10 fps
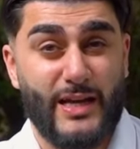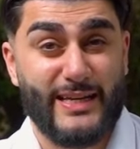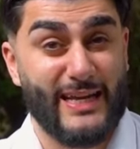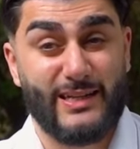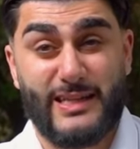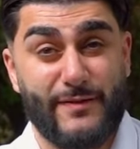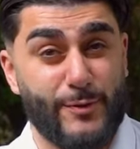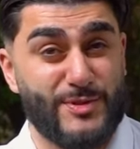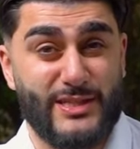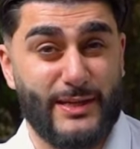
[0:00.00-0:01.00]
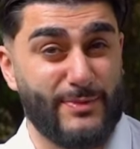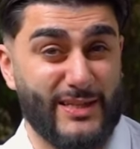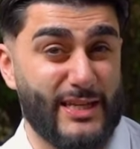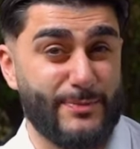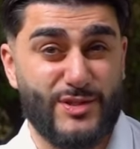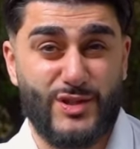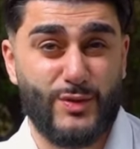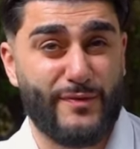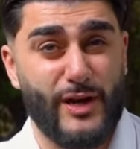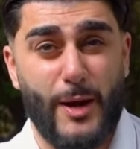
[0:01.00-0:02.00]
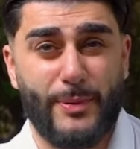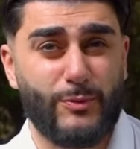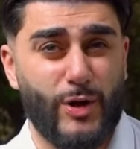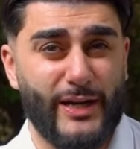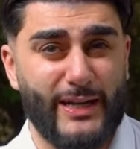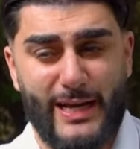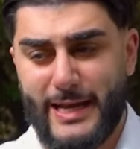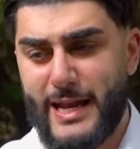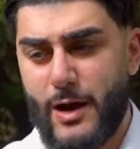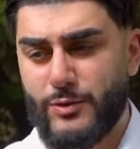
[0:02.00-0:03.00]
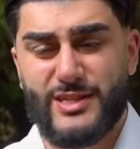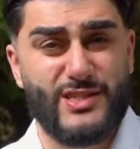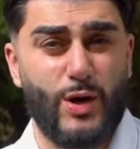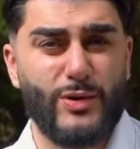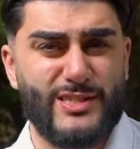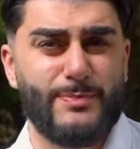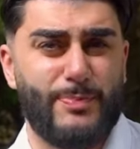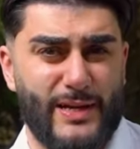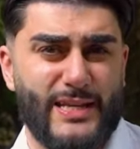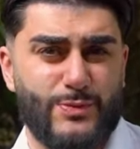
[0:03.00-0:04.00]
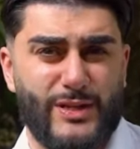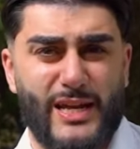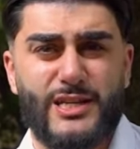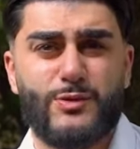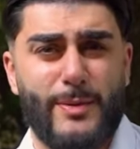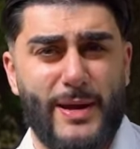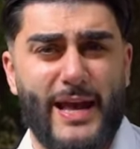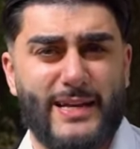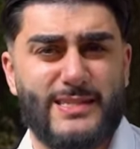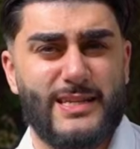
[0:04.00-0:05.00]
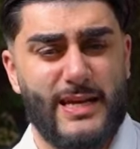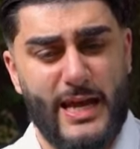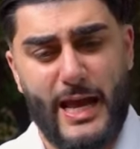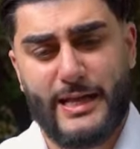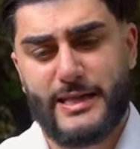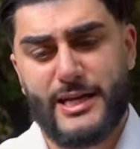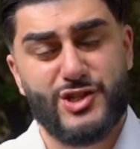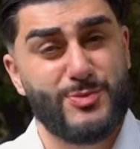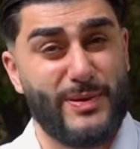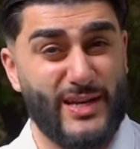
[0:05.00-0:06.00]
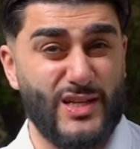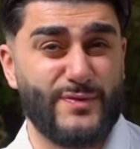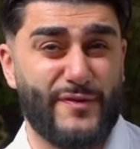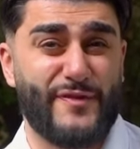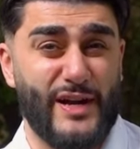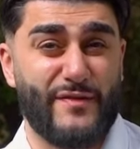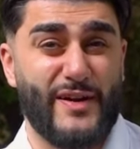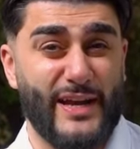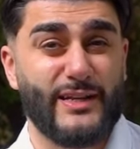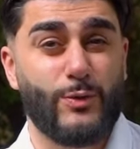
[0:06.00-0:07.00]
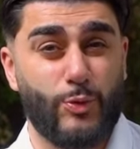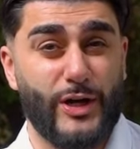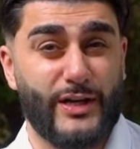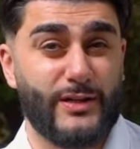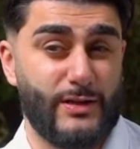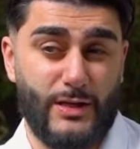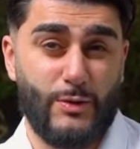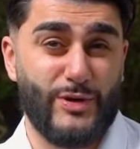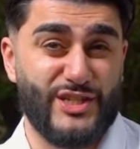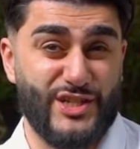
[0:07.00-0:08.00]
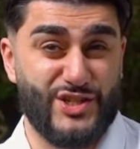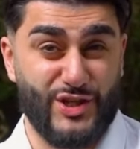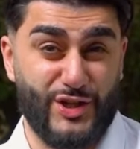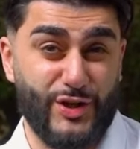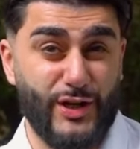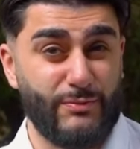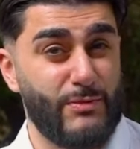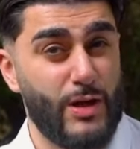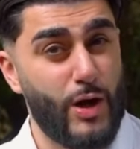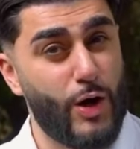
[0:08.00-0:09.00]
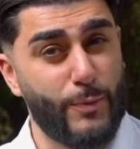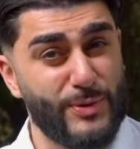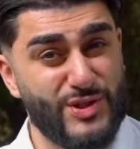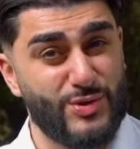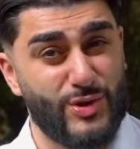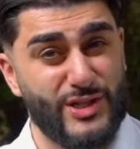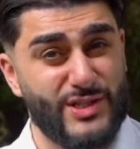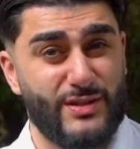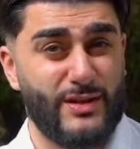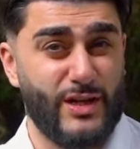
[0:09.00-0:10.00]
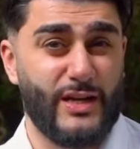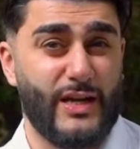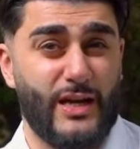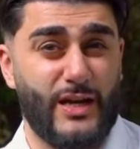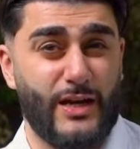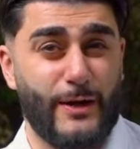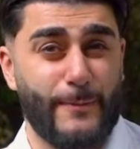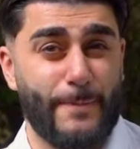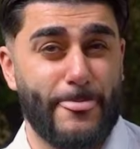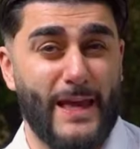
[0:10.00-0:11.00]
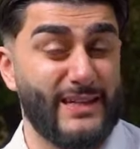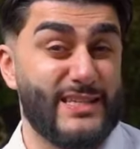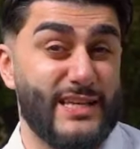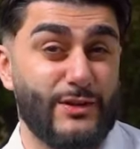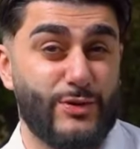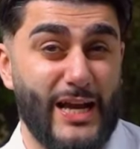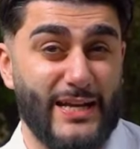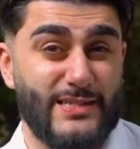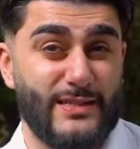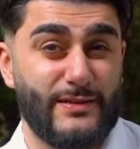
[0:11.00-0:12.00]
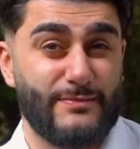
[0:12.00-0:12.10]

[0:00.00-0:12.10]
get a DevOps team that keeps the software up and running, and now this all is in place with EnergyWeb X, and they just pay us for verifying their work, which is secure, open sourced, and decentralized.